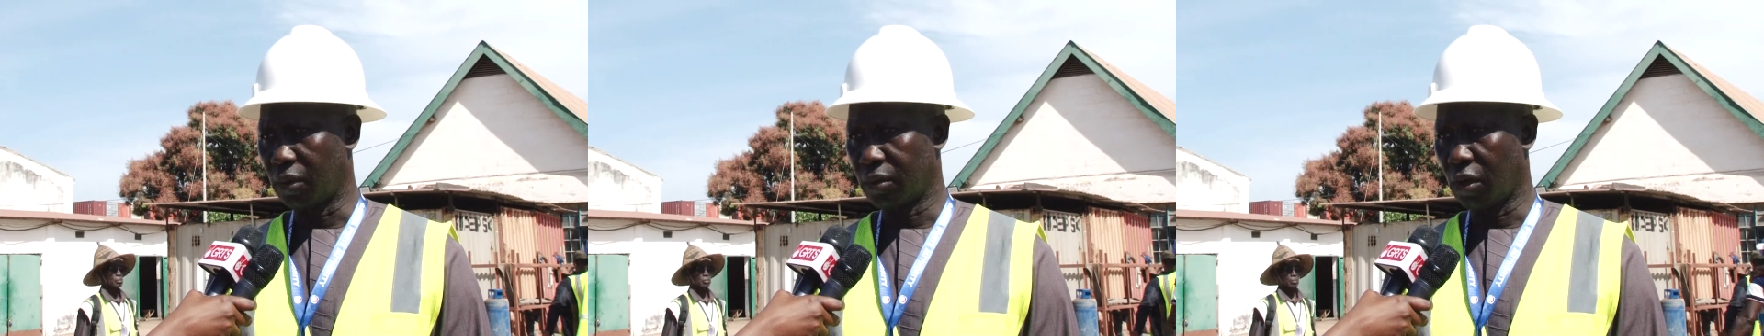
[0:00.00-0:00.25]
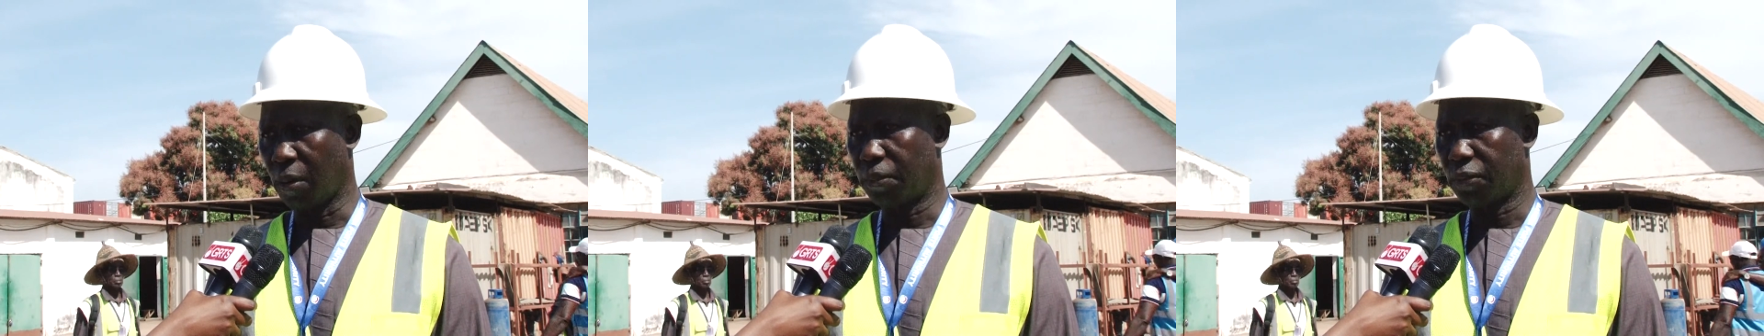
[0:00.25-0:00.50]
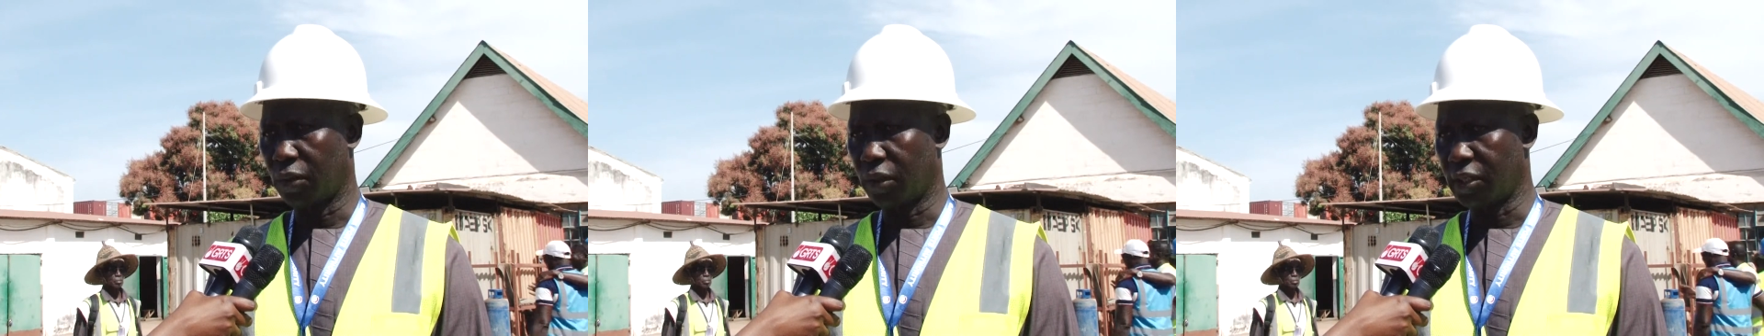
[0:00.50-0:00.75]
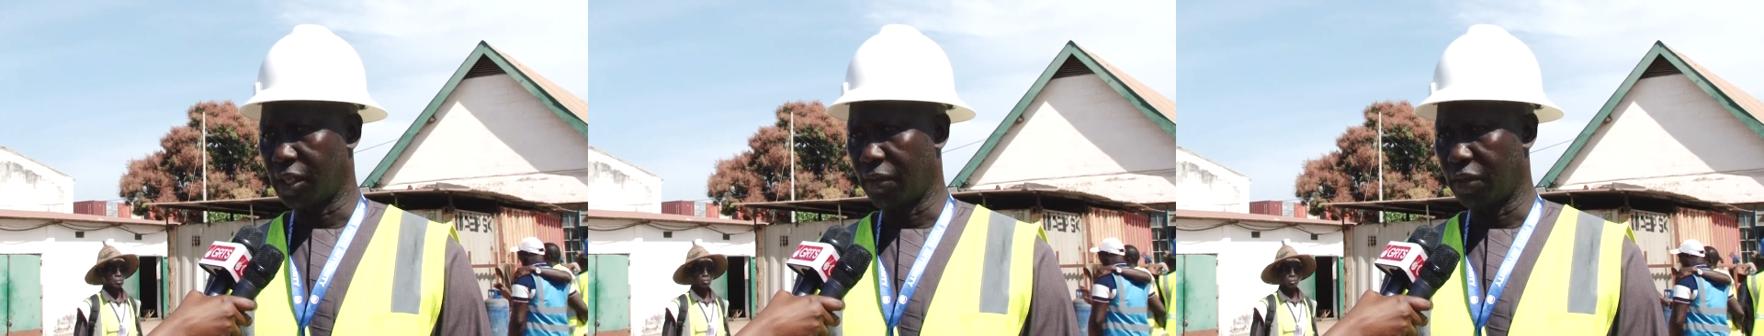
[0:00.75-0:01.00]
up on the
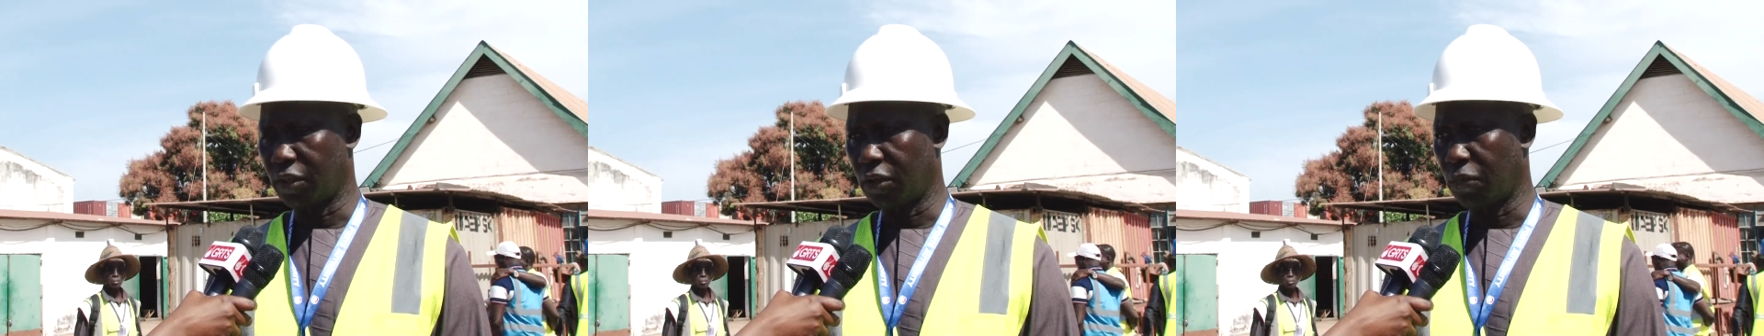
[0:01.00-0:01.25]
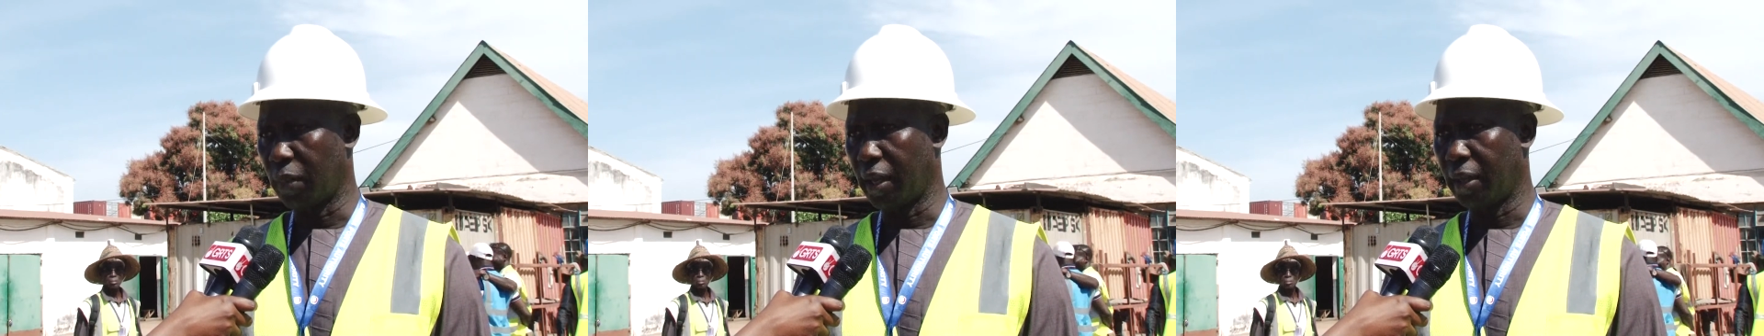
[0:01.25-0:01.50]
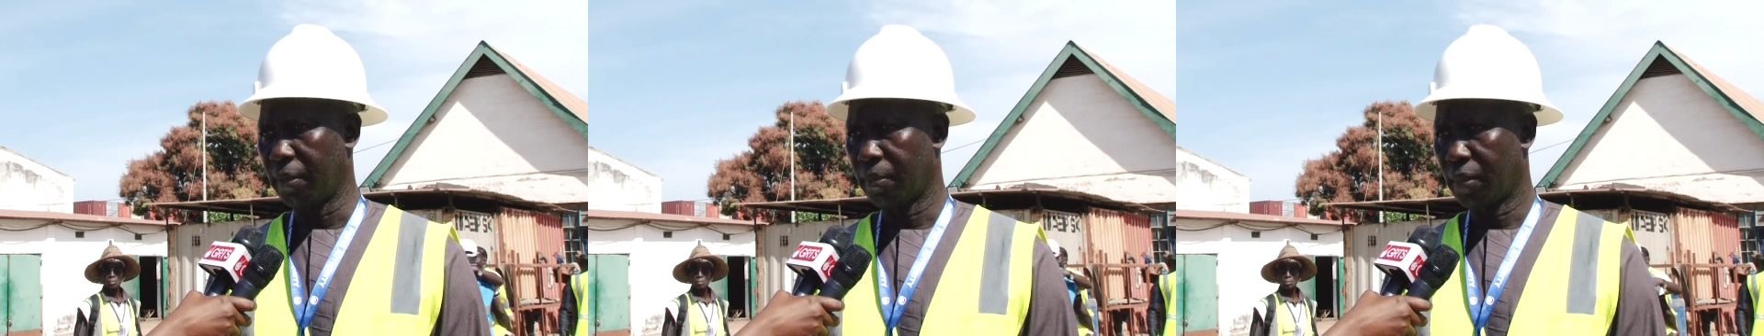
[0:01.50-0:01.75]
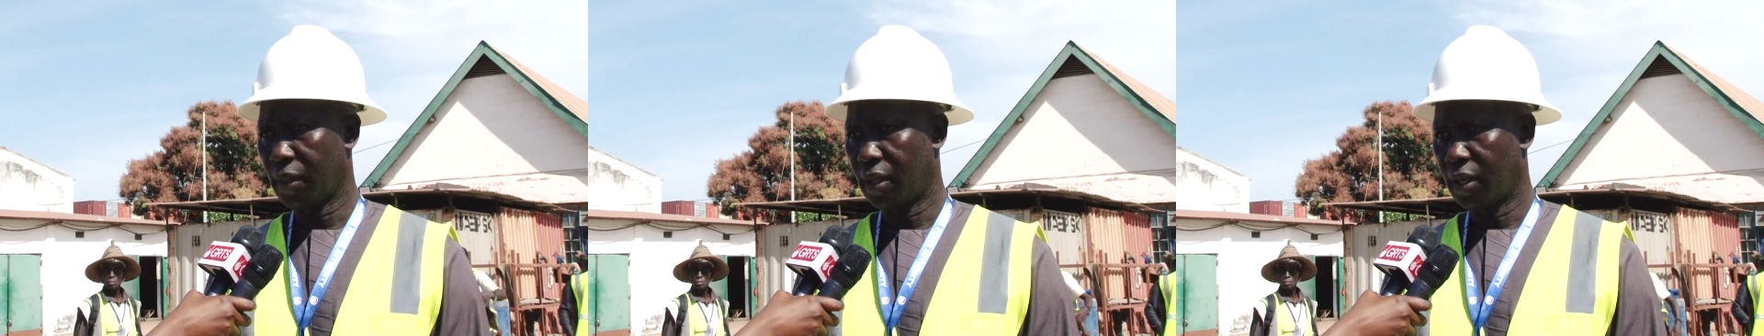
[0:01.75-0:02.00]
17th of May,
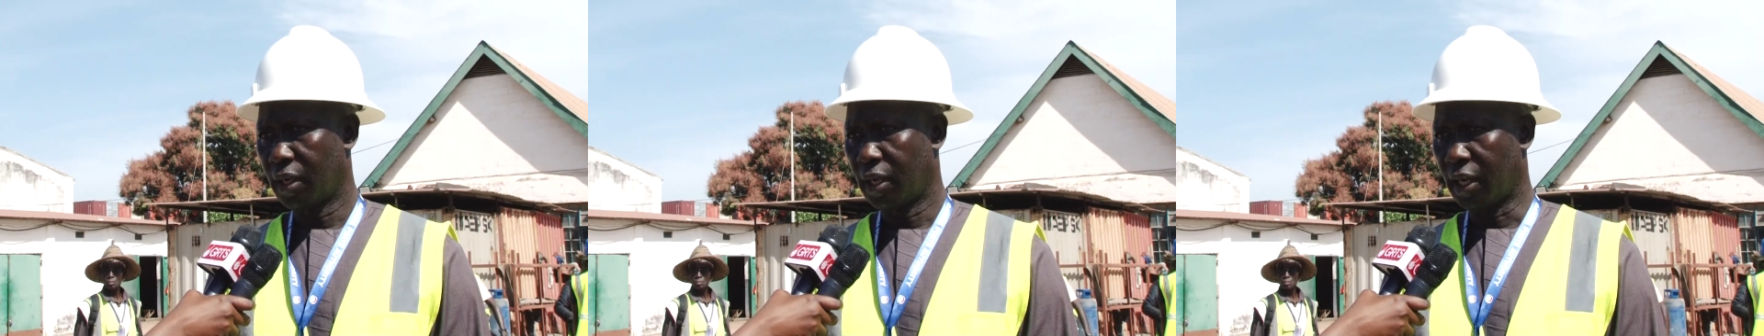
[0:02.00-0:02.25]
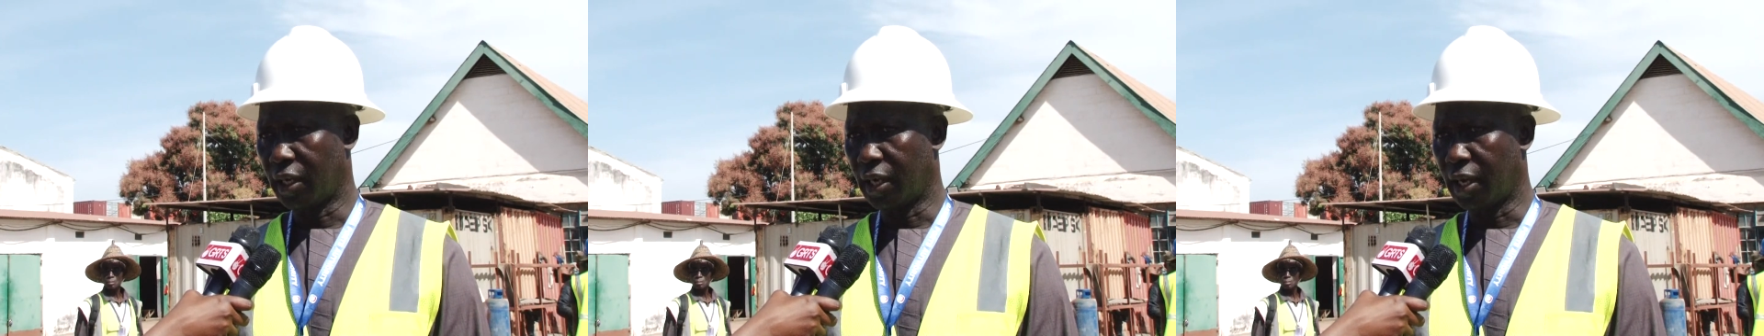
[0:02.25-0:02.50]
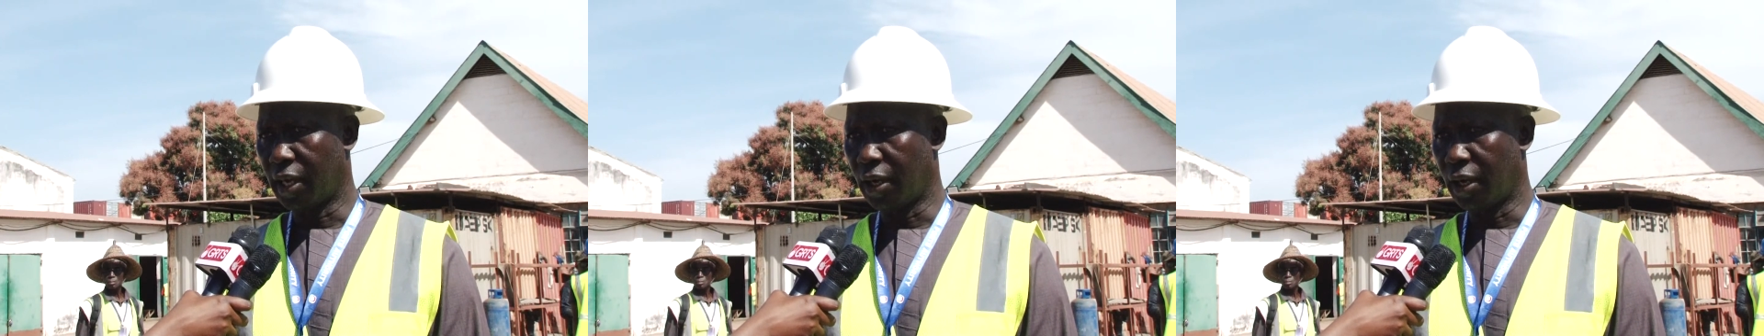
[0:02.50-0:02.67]
and